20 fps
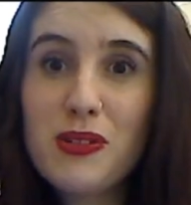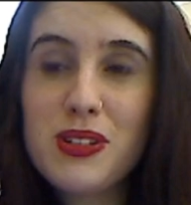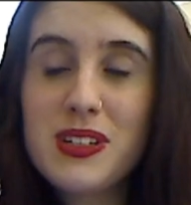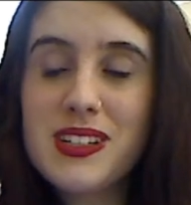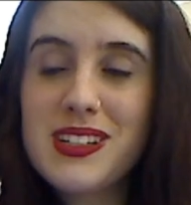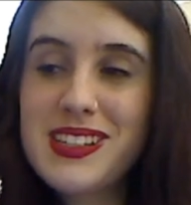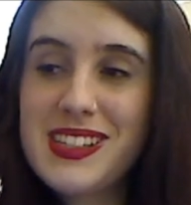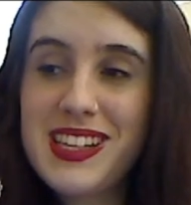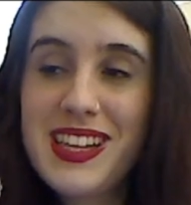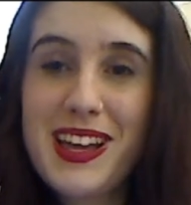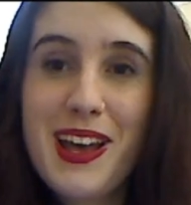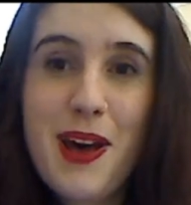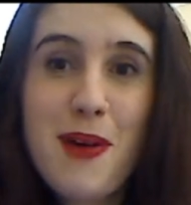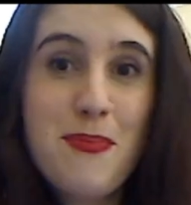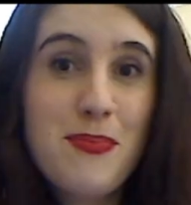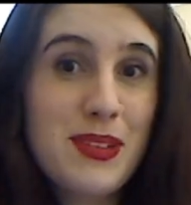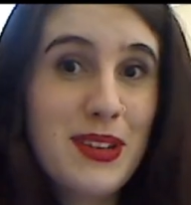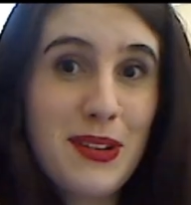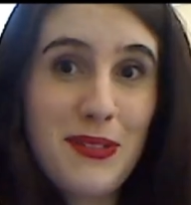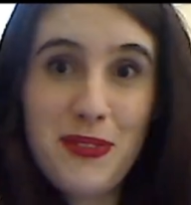because
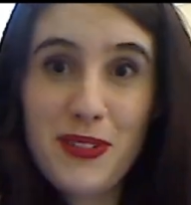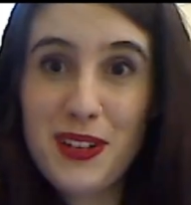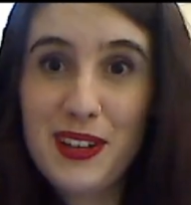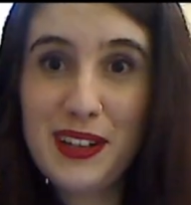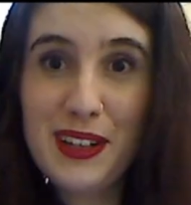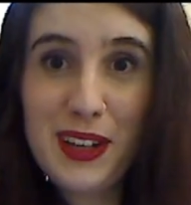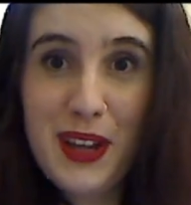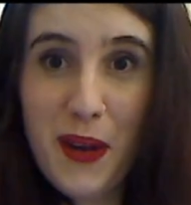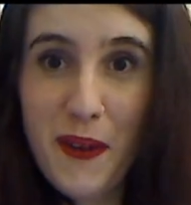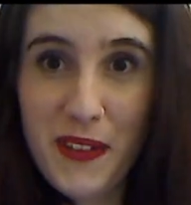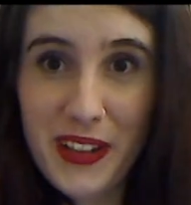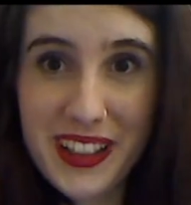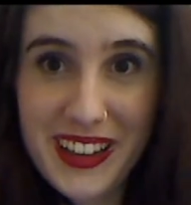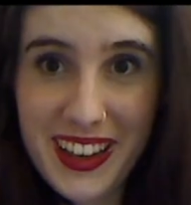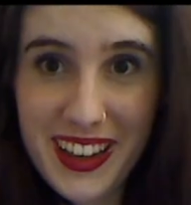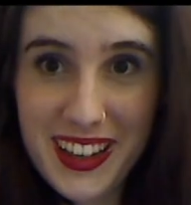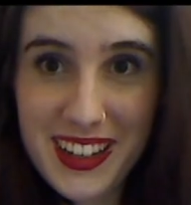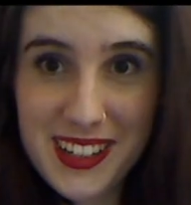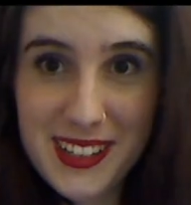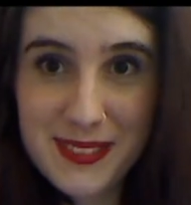I'm definitely going there.